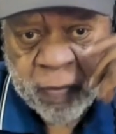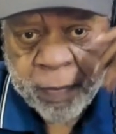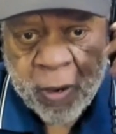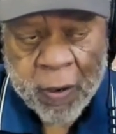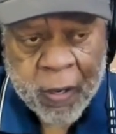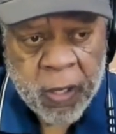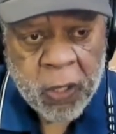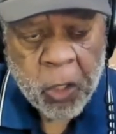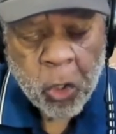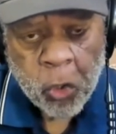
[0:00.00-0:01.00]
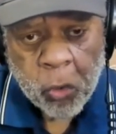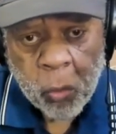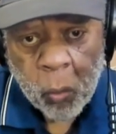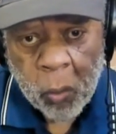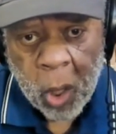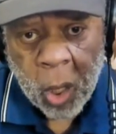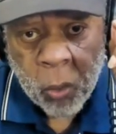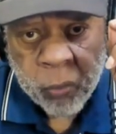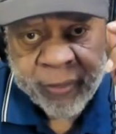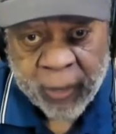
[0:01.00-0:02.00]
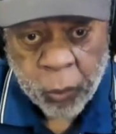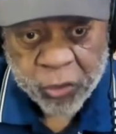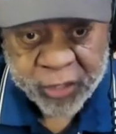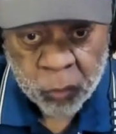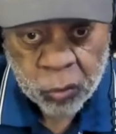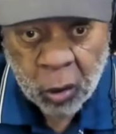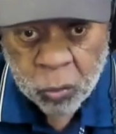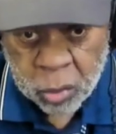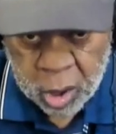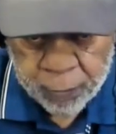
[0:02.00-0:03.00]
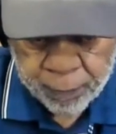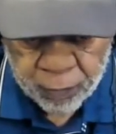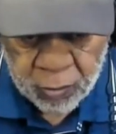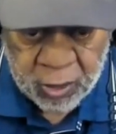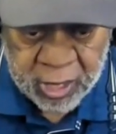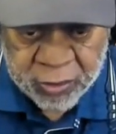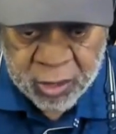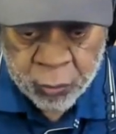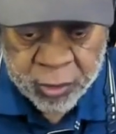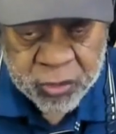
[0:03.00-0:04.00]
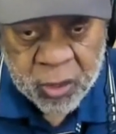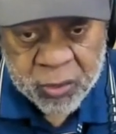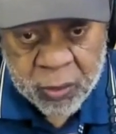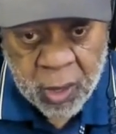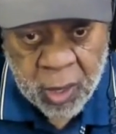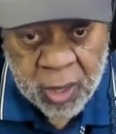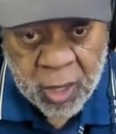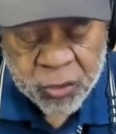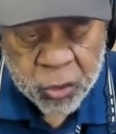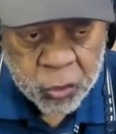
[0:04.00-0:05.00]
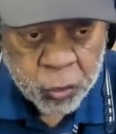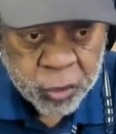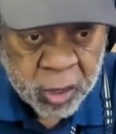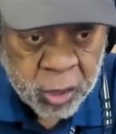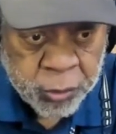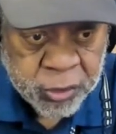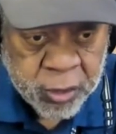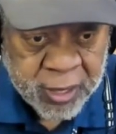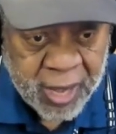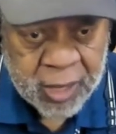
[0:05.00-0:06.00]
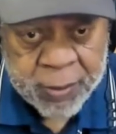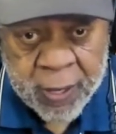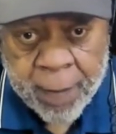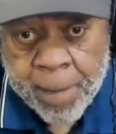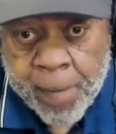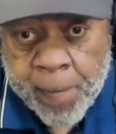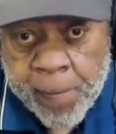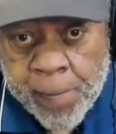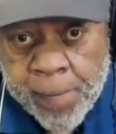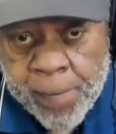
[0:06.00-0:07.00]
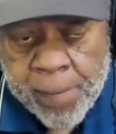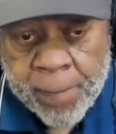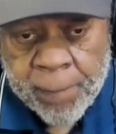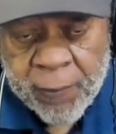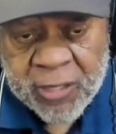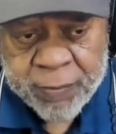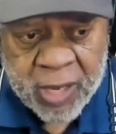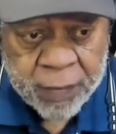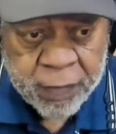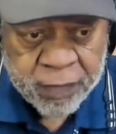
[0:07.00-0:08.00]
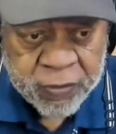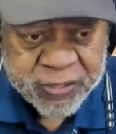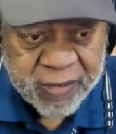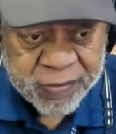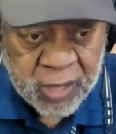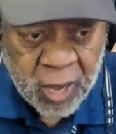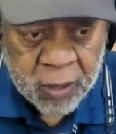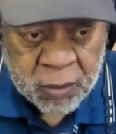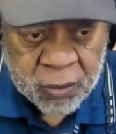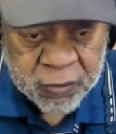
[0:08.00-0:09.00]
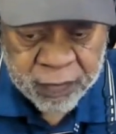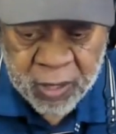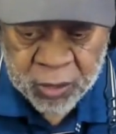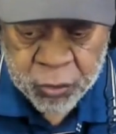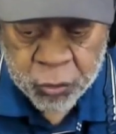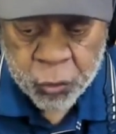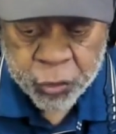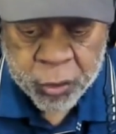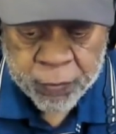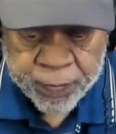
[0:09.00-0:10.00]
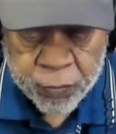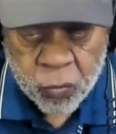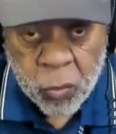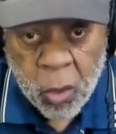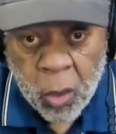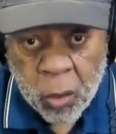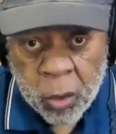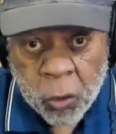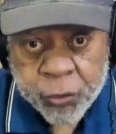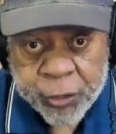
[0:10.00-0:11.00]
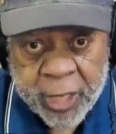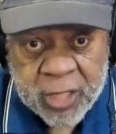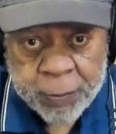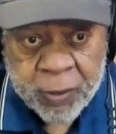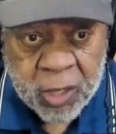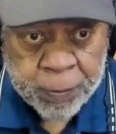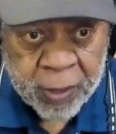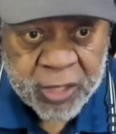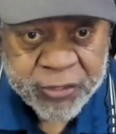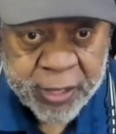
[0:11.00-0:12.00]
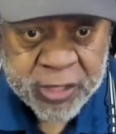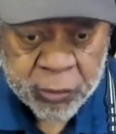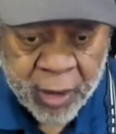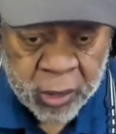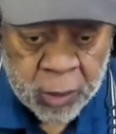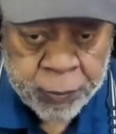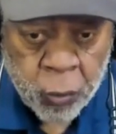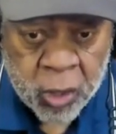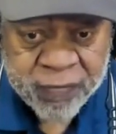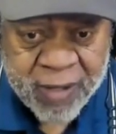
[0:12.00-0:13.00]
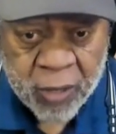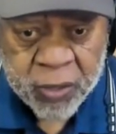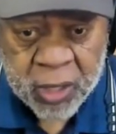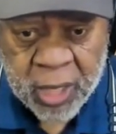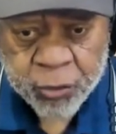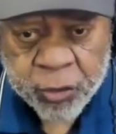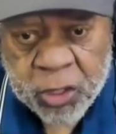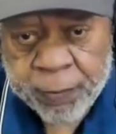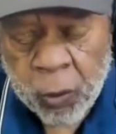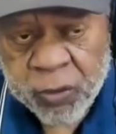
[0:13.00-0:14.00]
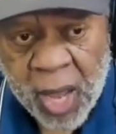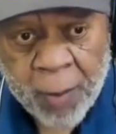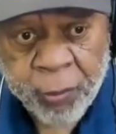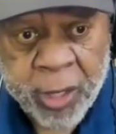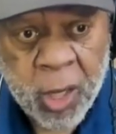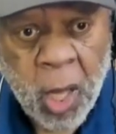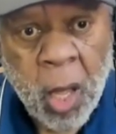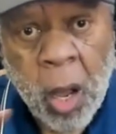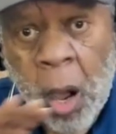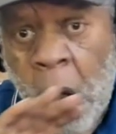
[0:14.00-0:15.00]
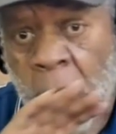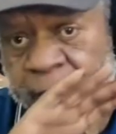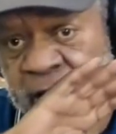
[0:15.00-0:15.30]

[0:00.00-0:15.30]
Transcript: of America, uh, that which they wrote in the original uh, Constitution, the original document that's made up of the seven articles of the Constitution, those things they put in place there, the grounding point of how the country is supposed to operate, all of